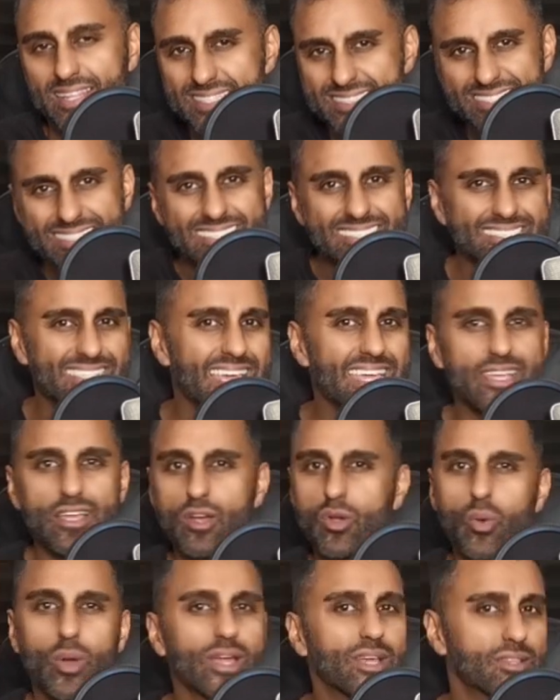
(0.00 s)
let's just take
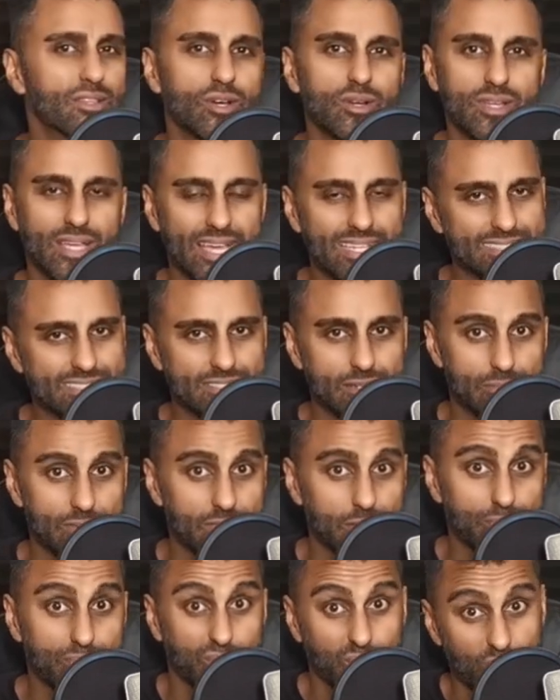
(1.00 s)
a quick look at some
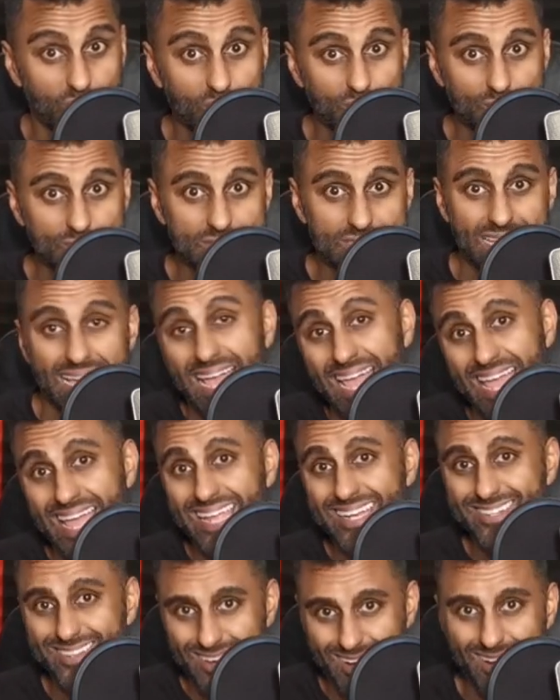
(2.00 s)
of the pros
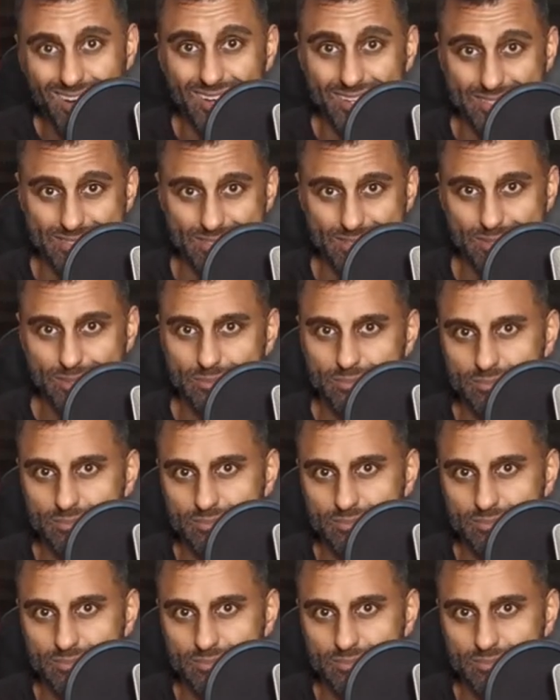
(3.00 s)
and cons.